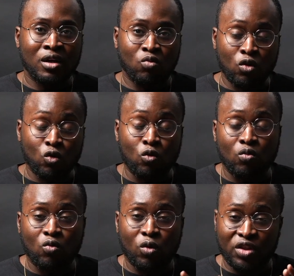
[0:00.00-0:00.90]

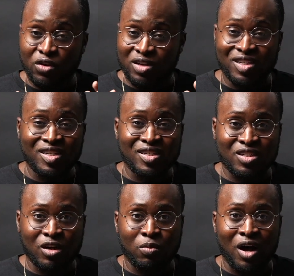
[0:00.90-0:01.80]
room with your keys in
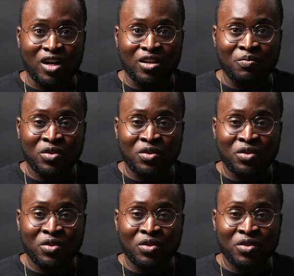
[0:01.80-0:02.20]
your pocket,